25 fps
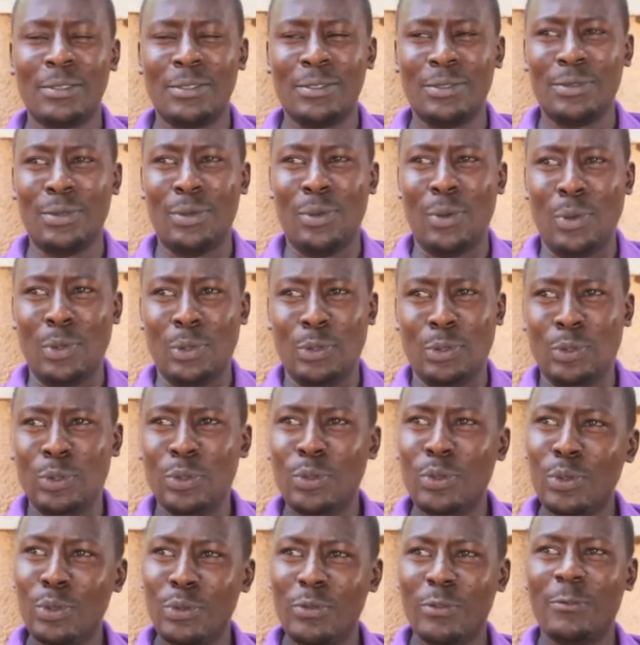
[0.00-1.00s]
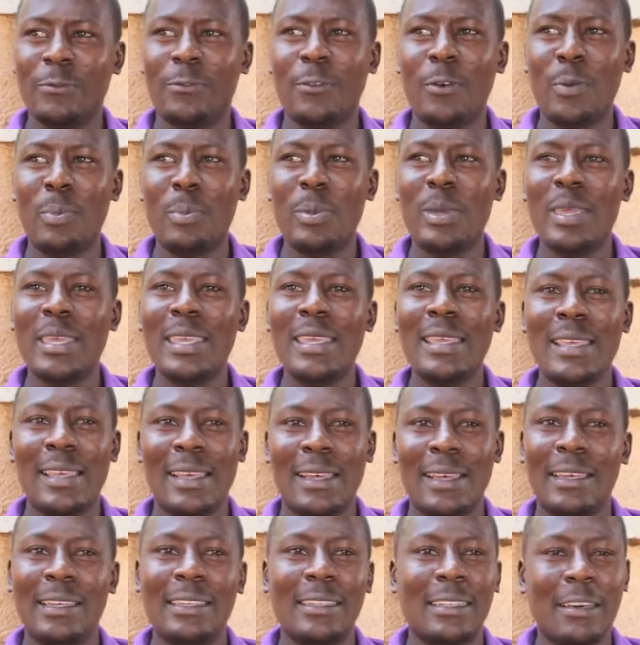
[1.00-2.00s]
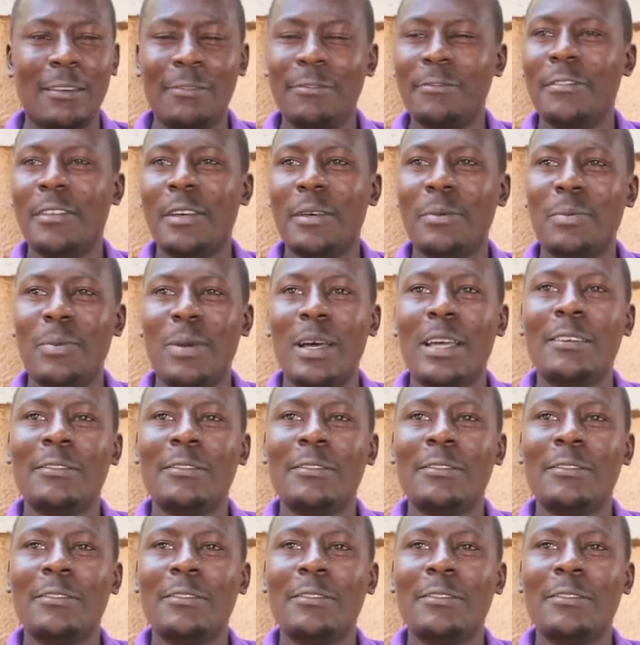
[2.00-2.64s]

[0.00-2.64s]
So for me, I love them,